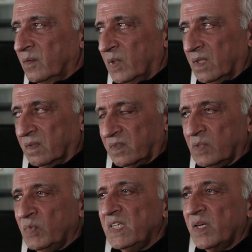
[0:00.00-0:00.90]
Well,
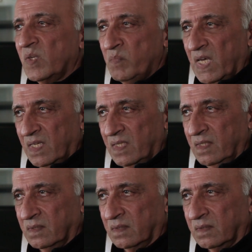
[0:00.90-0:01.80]
some of the other
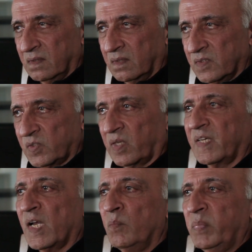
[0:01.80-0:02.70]
men
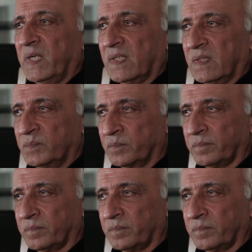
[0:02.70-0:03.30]
started helping her